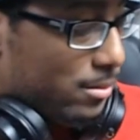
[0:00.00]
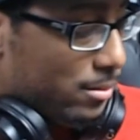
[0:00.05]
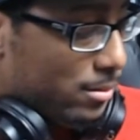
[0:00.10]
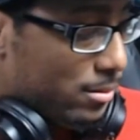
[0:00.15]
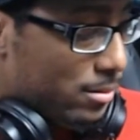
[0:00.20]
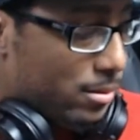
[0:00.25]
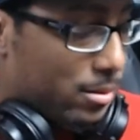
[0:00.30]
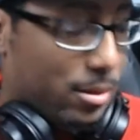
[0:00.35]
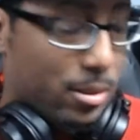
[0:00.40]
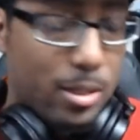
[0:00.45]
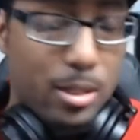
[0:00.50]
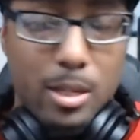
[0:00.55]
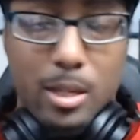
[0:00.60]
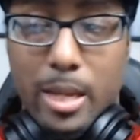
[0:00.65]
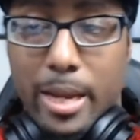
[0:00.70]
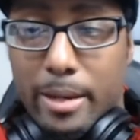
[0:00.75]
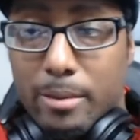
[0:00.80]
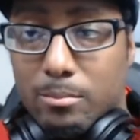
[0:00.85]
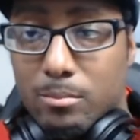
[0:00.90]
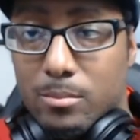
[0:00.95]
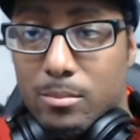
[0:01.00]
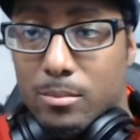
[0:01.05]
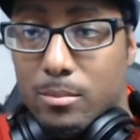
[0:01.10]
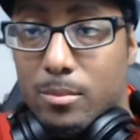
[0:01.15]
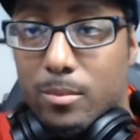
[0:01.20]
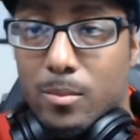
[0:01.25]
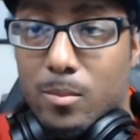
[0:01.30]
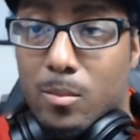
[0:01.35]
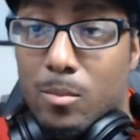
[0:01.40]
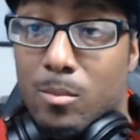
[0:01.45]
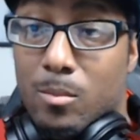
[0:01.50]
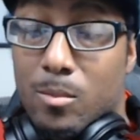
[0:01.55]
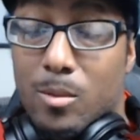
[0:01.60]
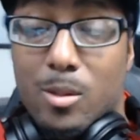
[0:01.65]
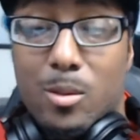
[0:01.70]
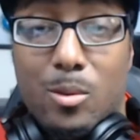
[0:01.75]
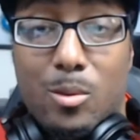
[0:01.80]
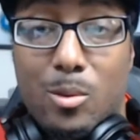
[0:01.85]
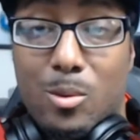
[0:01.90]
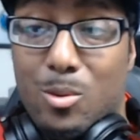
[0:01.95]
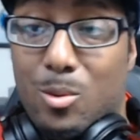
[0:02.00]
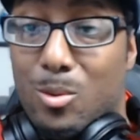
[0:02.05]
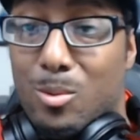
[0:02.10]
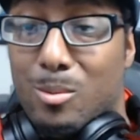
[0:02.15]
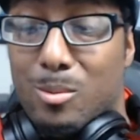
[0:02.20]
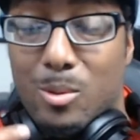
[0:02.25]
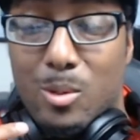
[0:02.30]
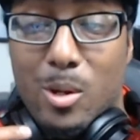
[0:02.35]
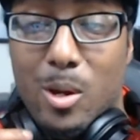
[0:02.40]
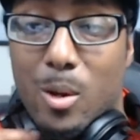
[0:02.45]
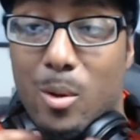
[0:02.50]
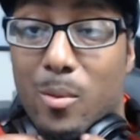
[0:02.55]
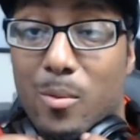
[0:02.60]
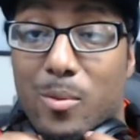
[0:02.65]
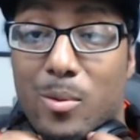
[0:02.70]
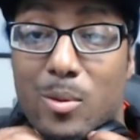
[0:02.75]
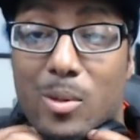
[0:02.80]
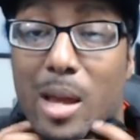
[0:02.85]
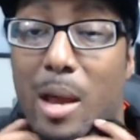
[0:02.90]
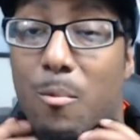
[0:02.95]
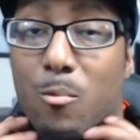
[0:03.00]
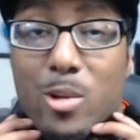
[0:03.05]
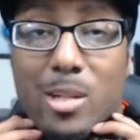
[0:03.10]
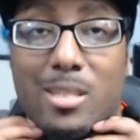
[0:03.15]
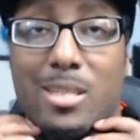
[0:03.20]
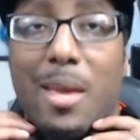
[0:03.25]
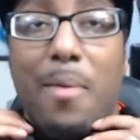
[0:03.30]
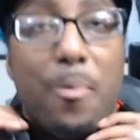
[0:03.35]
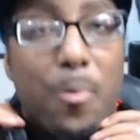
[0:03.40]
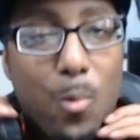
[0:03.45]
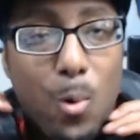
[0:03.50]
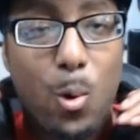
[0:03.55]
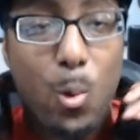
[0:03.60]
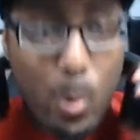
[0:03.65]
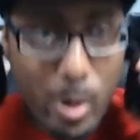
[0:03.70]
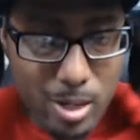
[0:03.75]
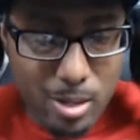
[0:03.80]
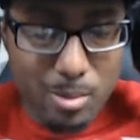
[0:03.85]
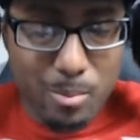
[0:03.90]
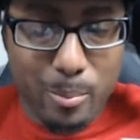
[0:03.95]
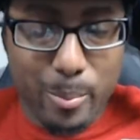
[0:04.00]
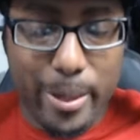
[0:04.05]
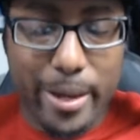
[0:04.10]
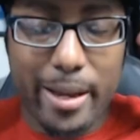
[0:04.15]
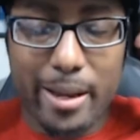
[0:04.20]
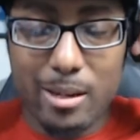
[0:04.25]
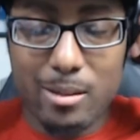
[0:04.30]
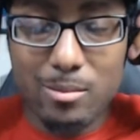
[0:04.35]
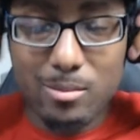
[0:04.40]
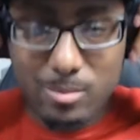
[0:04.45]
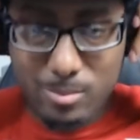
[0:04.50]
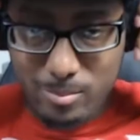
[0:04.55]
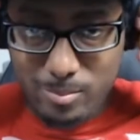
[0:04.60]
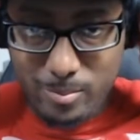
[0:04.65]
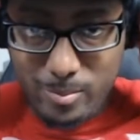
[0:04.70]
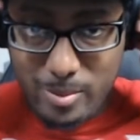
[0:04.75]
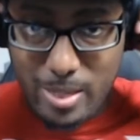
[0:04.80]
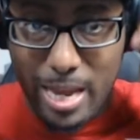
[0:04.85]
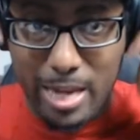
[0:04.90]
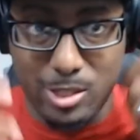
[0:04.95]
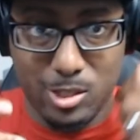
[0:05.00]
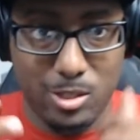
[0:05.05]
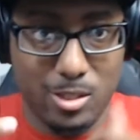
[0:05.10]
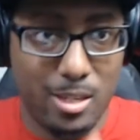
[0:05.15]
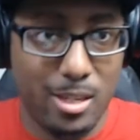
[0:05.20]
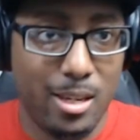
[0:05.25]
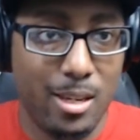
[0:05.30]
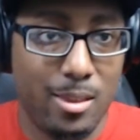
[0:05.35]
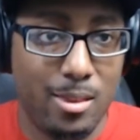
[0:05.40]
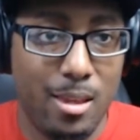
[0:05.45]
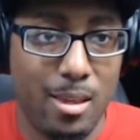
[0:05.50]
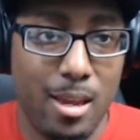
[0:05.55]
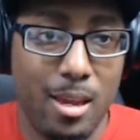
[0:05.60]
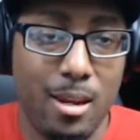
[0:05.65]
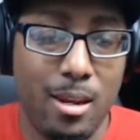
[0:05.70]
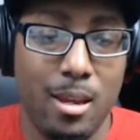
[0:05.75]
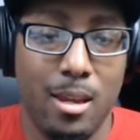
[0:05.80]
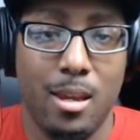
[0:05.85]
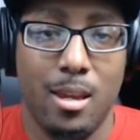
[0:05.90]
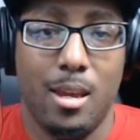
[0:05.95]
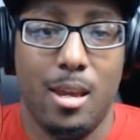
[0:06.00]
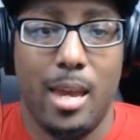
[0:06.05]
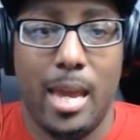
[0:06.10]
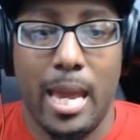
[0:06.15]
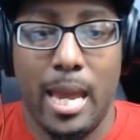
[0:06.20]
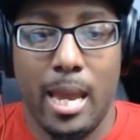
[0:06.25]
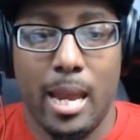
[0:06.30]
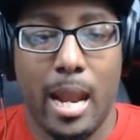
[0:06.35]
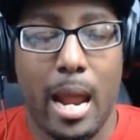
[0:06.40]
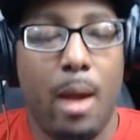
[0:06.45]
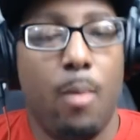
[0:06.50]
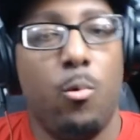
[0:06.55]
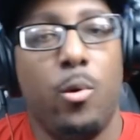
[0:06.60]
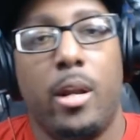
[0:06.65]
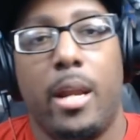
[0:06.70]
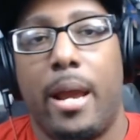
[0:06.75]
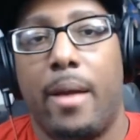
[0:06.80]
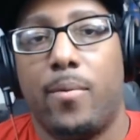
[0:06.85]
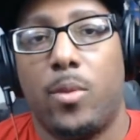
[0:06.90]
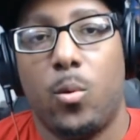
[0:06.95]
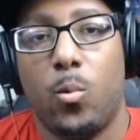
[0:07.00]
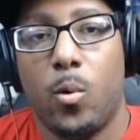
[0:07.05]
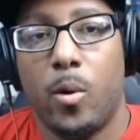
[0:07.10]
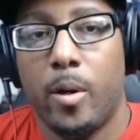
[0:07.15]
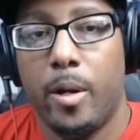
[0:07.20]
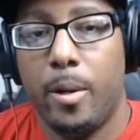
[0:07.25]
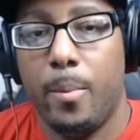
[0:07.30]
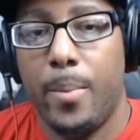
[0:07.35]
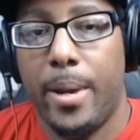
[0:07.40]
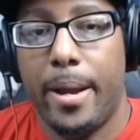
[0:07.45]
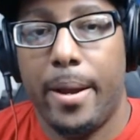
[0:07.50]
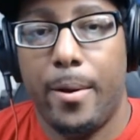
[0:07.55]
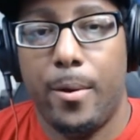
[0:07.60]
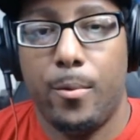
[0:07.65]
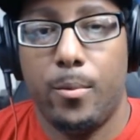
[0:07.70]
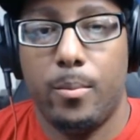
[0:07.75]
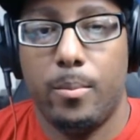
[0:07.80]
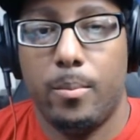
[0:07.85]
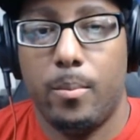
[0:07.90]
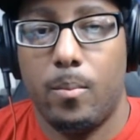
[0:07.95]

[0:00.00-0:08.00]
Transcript: Like, you know, I wouldn't say throw it, but I just did that, and I wouldn't have to worry about